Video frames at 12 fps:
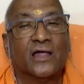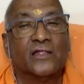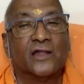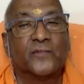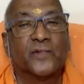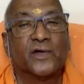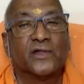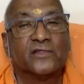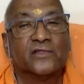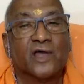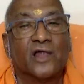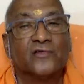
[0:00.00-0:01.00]
That
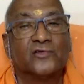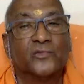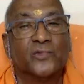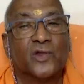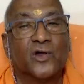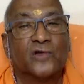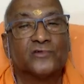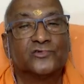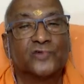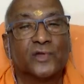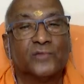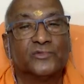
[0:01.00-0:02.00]
Prakriti also belongs
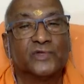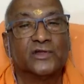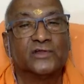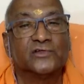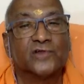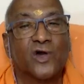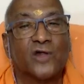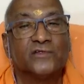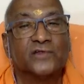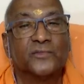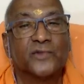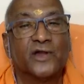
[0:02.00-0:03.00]
to himself. It is
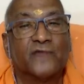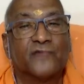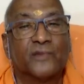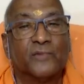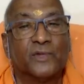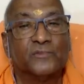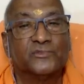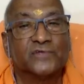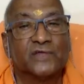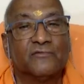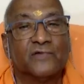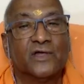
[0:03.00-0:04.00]
non-separate from
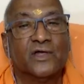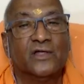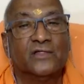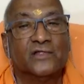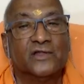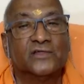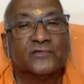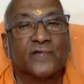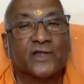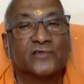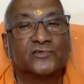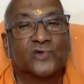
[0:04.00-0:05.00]
himself. That is why
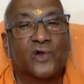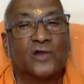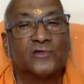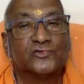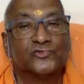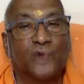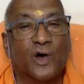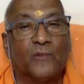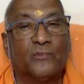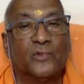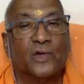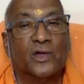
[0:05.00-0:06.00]
it is called swam.
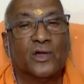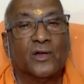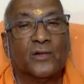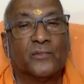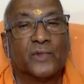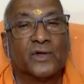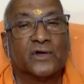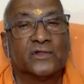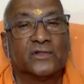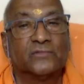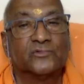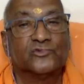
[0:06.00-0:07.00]

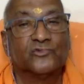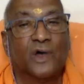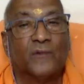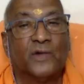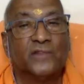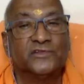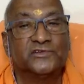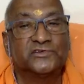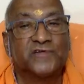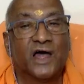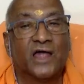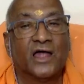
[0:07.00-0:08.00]
Prakritim swam
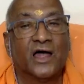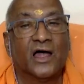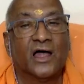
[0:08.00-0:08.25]
adhishtaya.